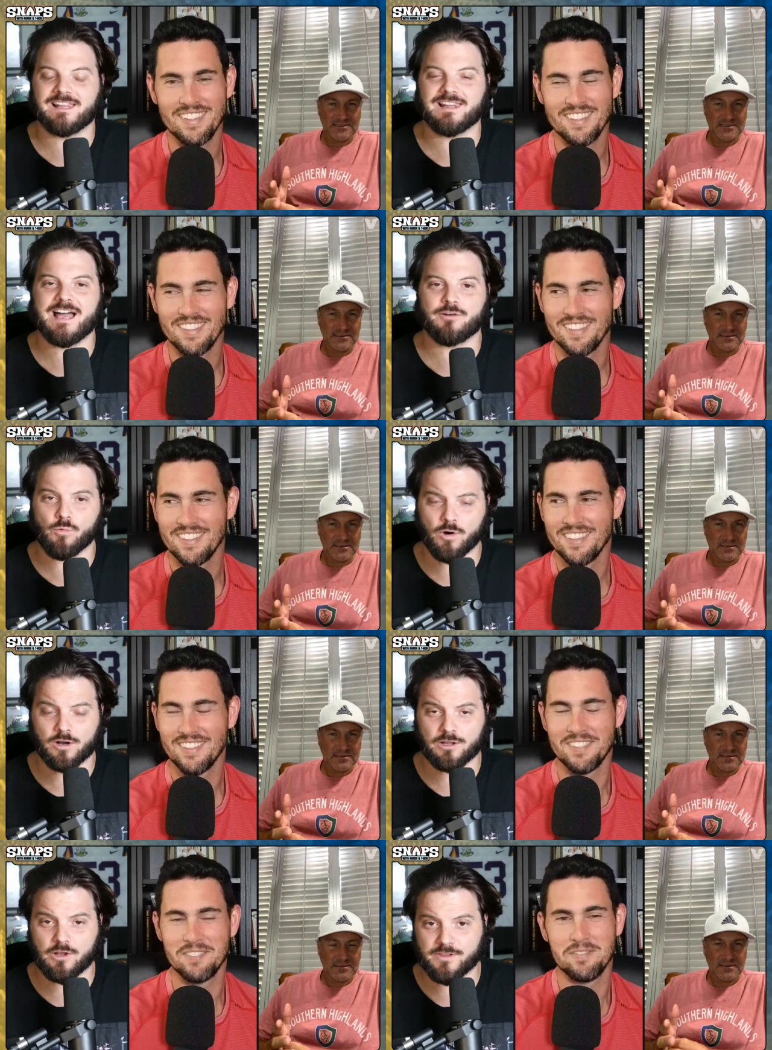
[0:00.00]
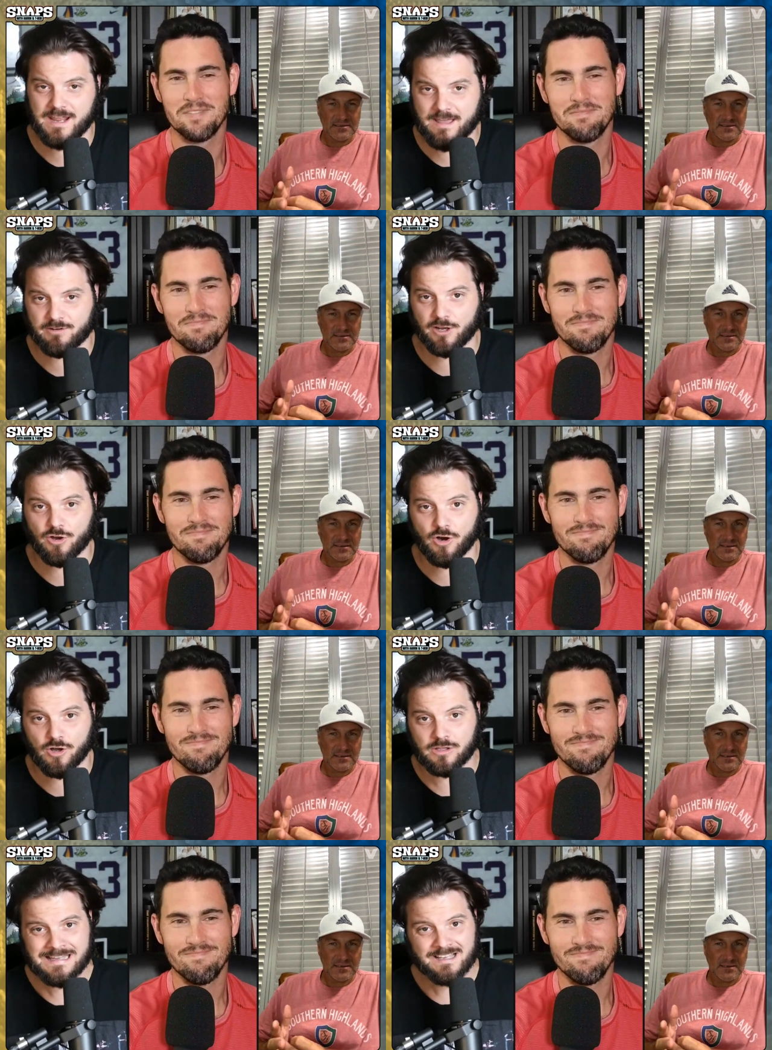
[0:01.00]
Speaker 1: lighter workload than having to
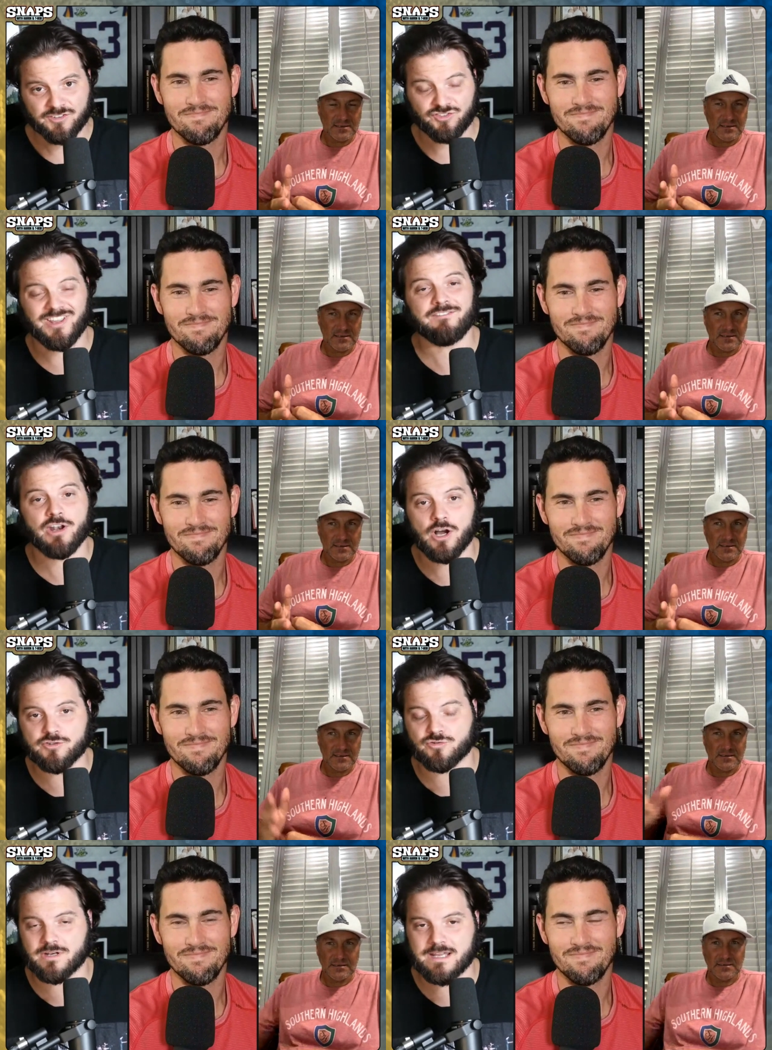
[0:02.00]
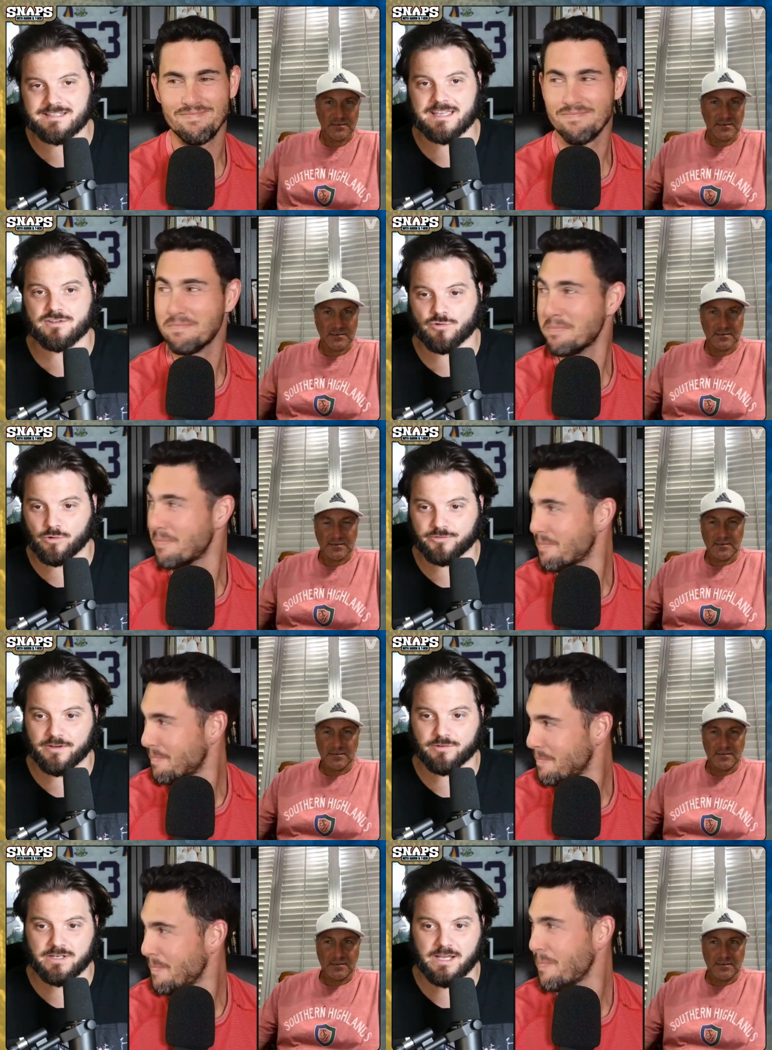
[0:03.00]
call 718-year-olds
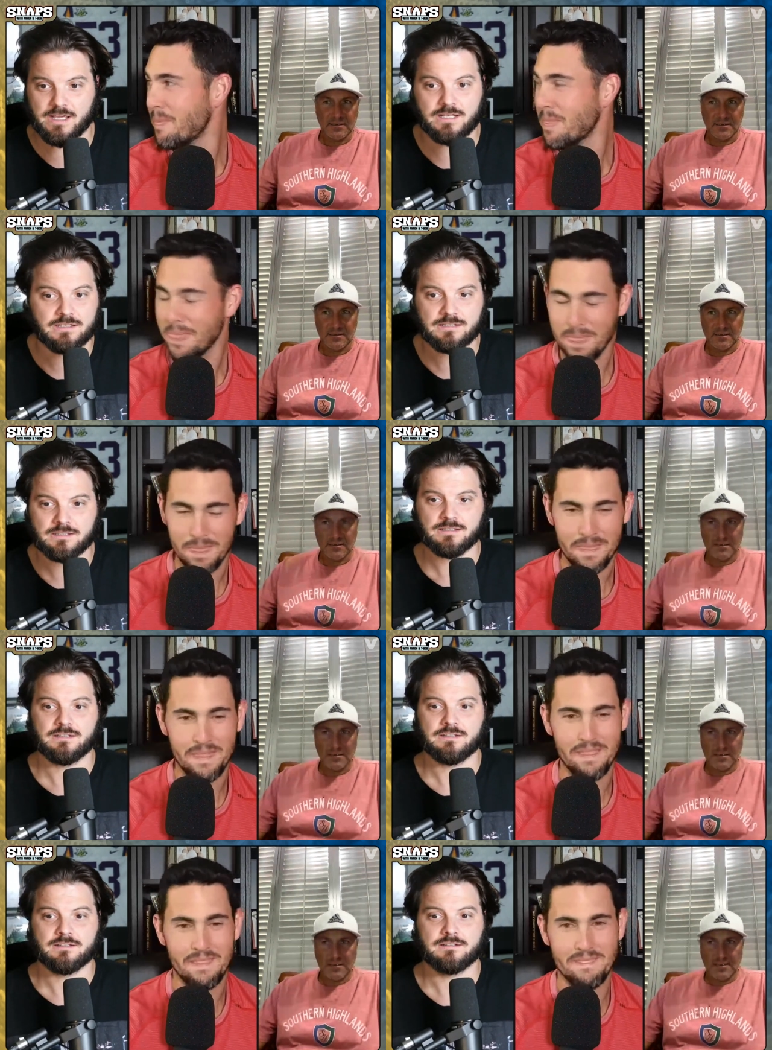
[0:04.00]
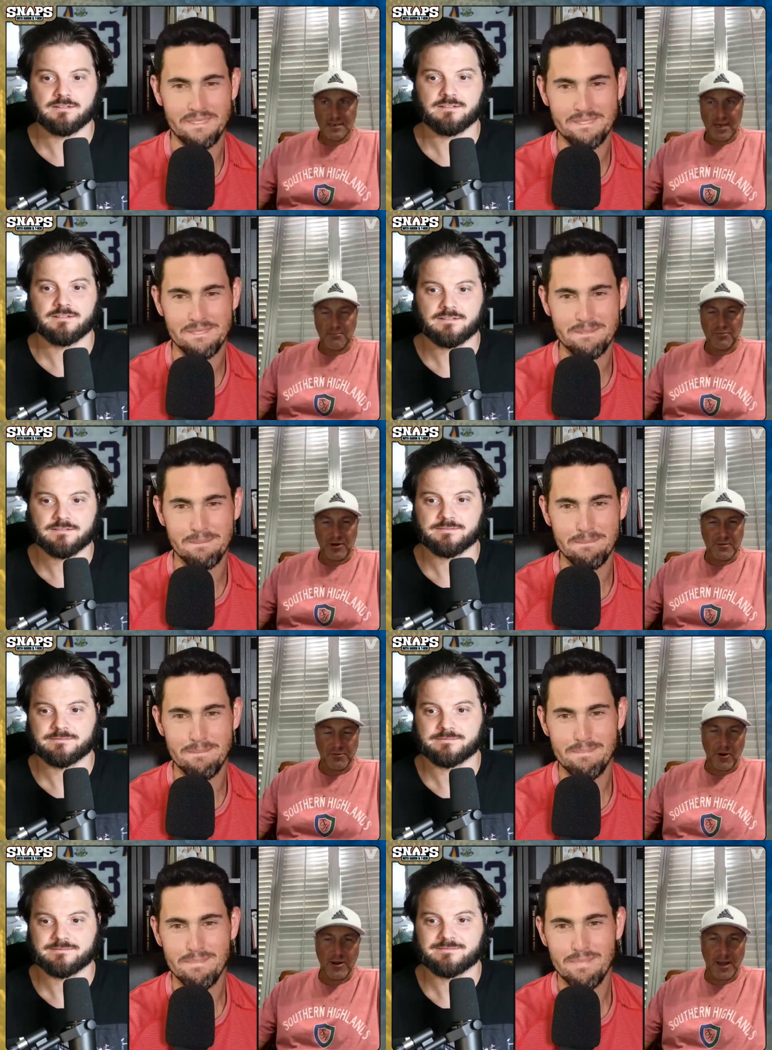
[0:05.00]
every day.
Speaker 2: You
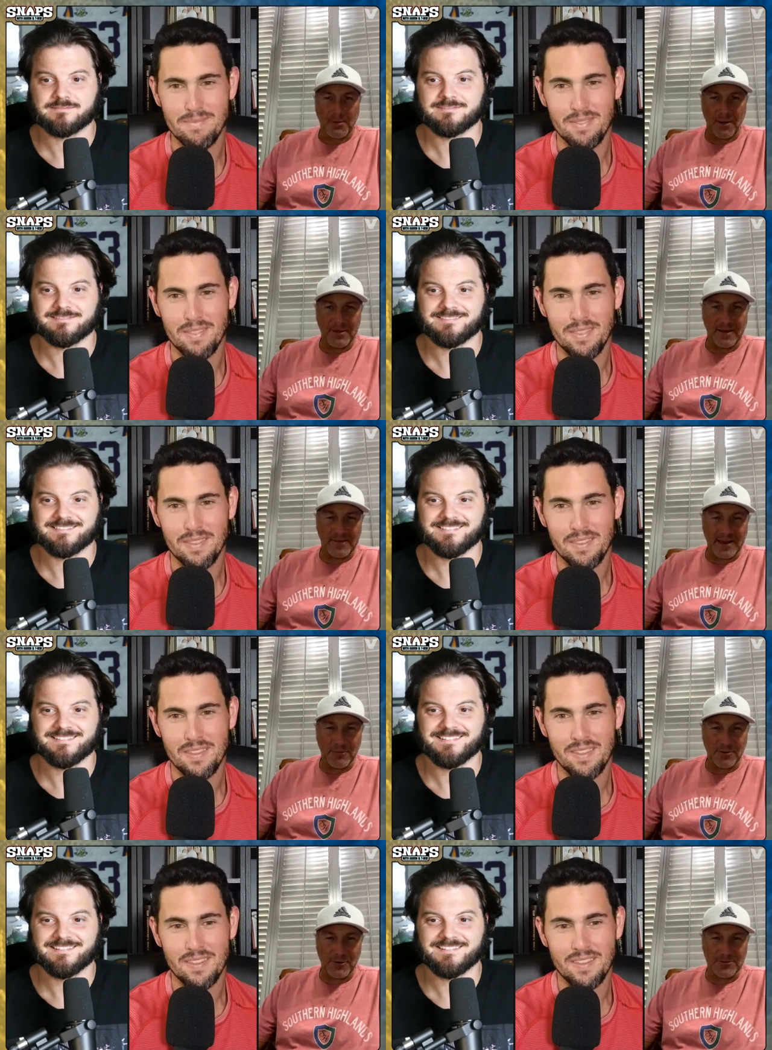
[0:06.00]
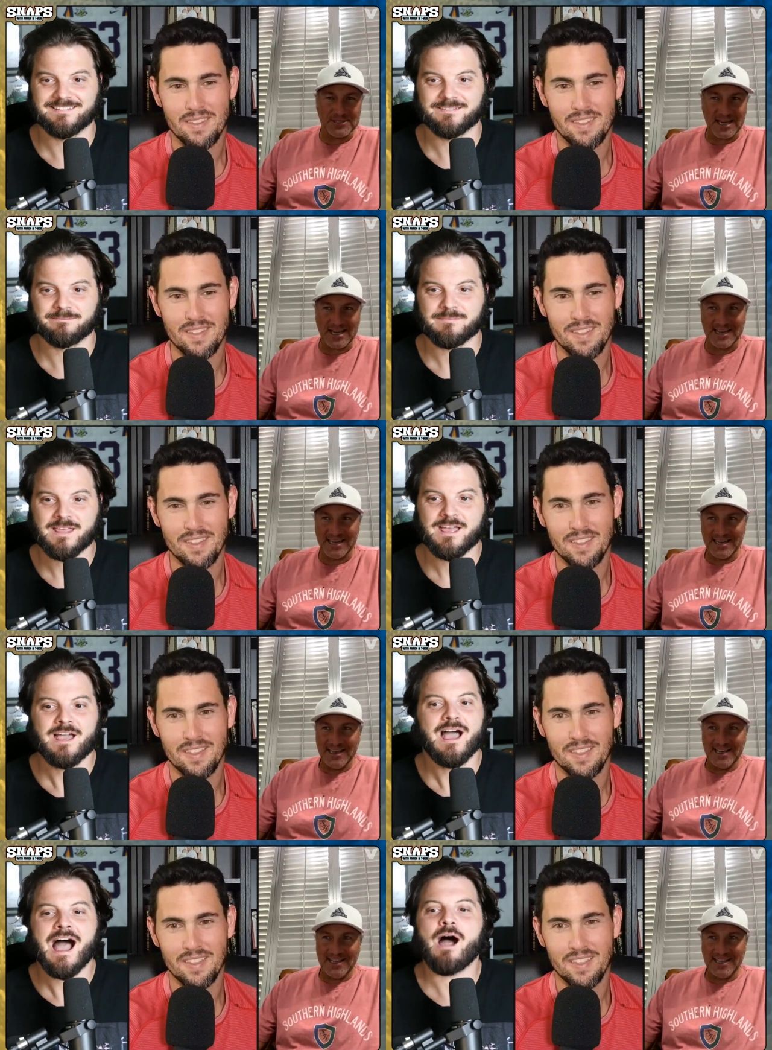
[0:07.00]
broke up on me on that one. What was
Speaker 1: that?
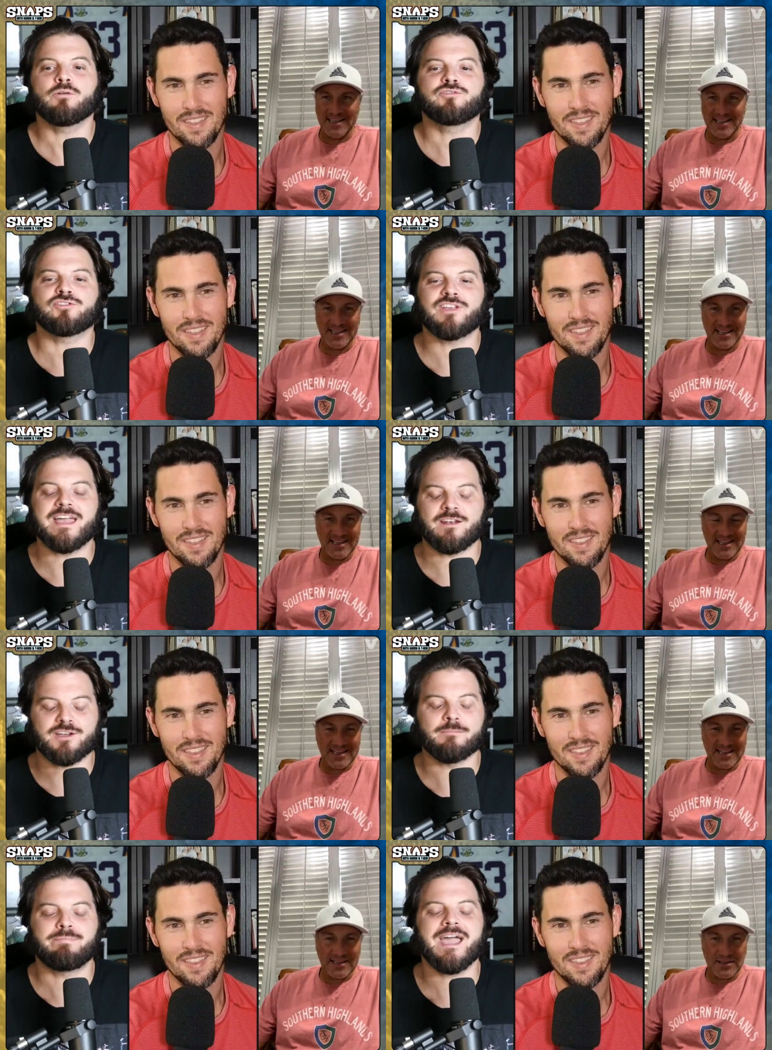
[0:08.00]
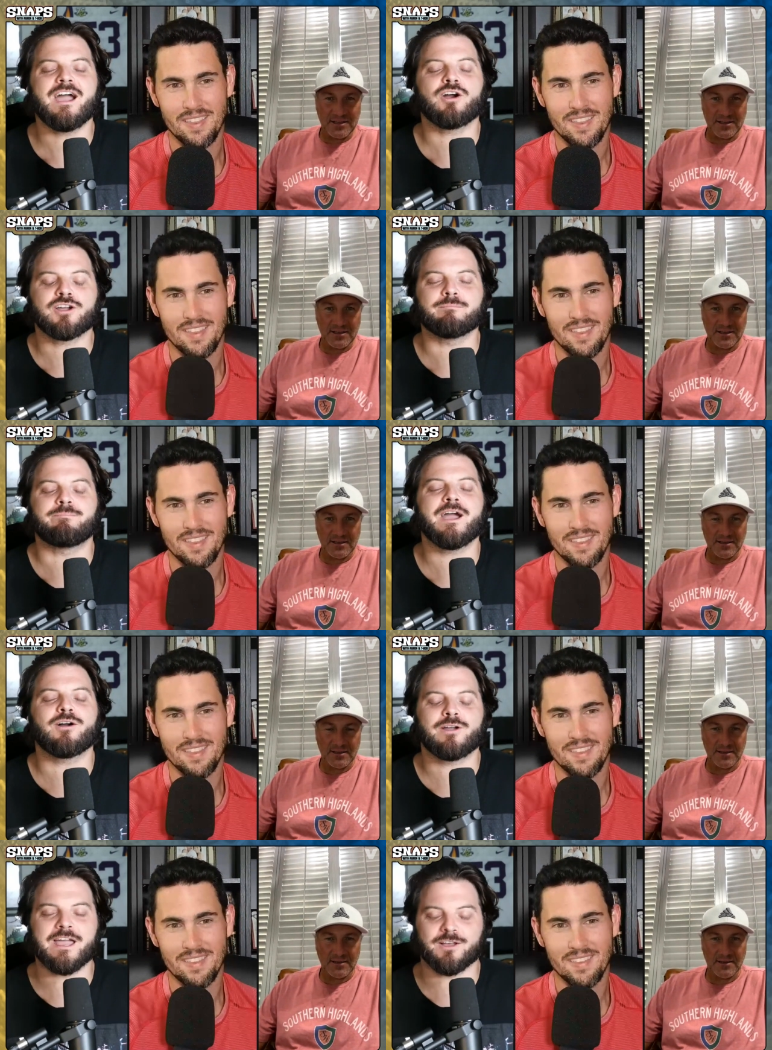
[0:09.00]
I was just saying, compare. Okay,
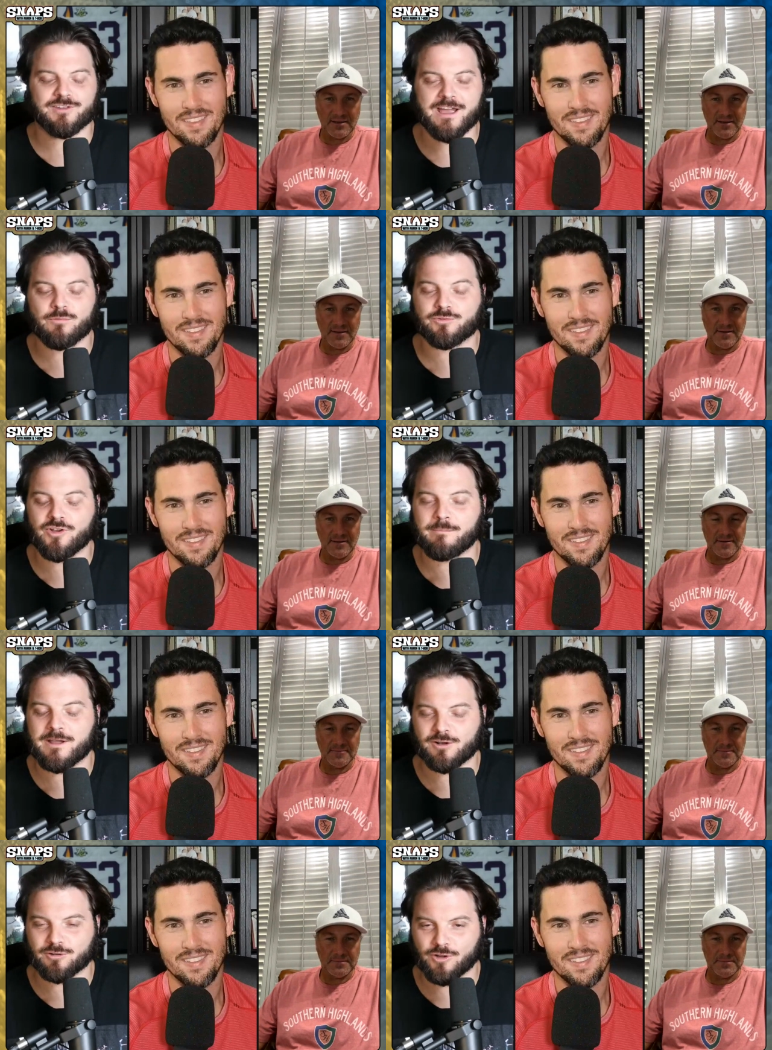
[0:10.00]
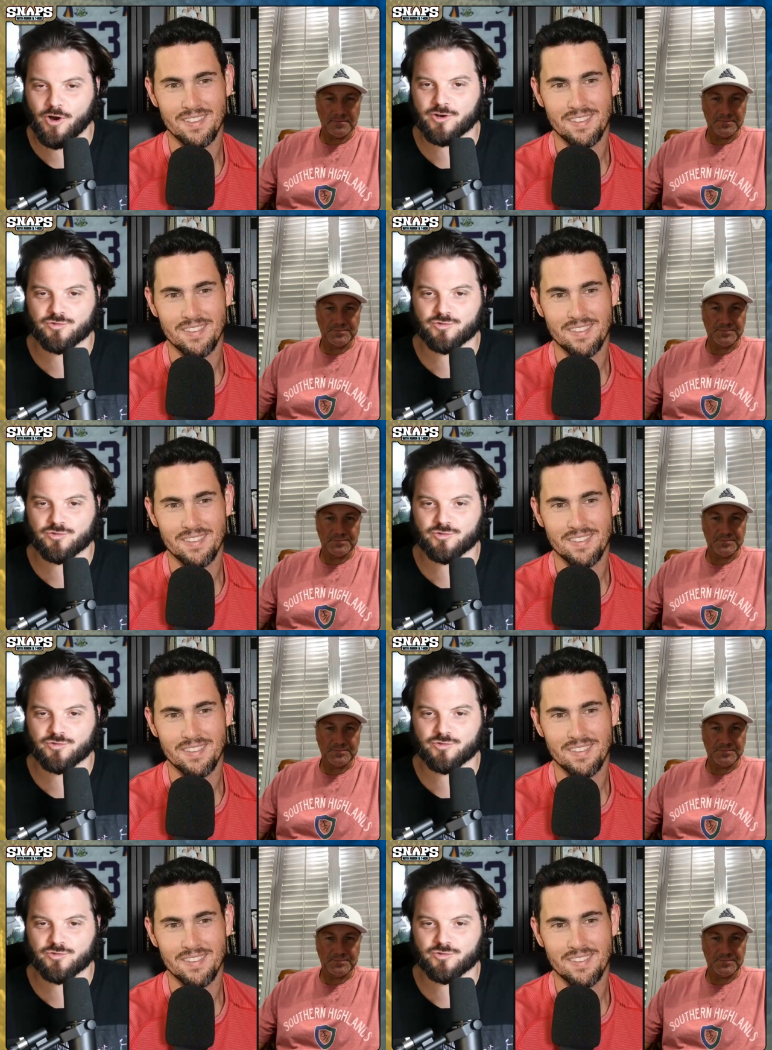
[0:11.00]
because Aaron was talking about your large